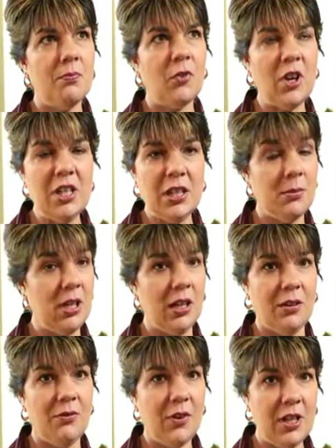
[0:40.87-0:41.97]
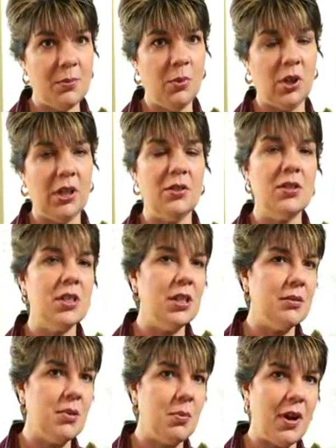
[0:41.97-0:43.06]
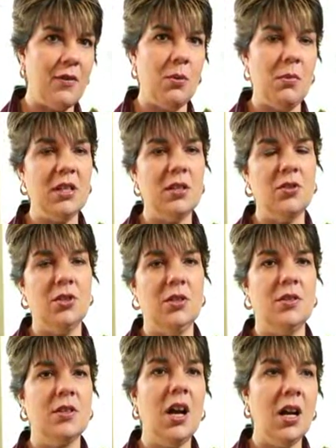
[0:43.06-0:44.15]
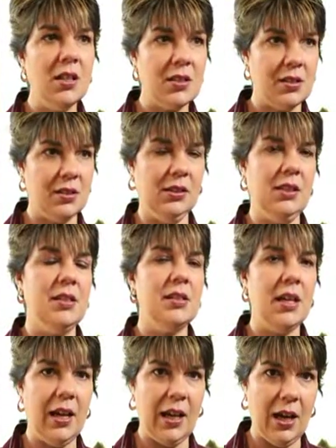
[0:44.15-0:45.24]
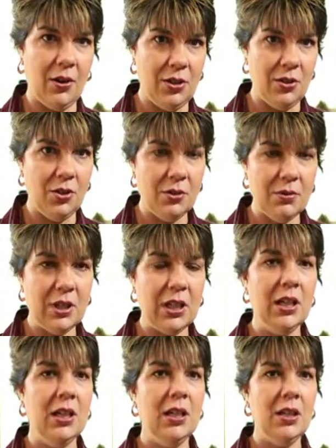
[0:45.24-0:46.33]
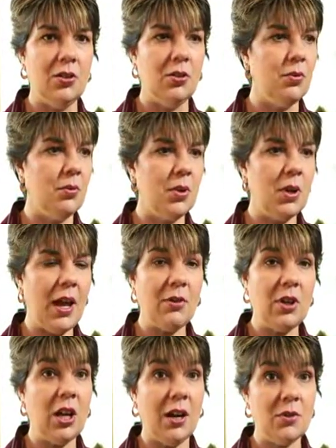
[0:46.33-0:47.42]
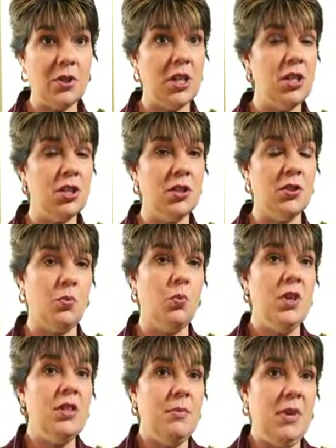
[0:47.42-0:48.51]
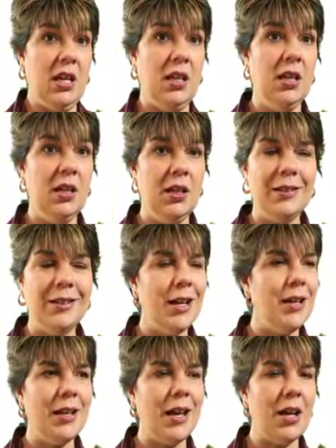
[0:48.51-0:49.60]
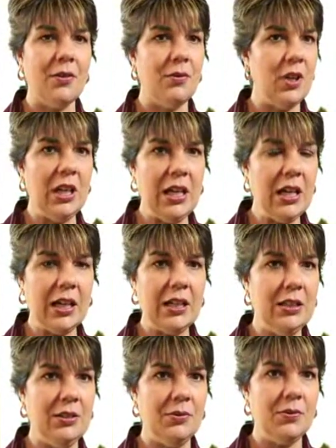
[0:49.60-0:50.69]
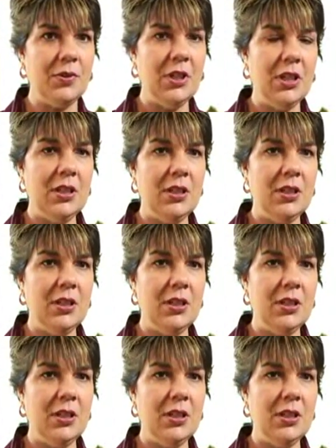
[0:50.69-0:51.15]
friending me on Facebook and they're sending me private messages constantly saying, How are you doing? You know, having conversations with me, not out of any kind of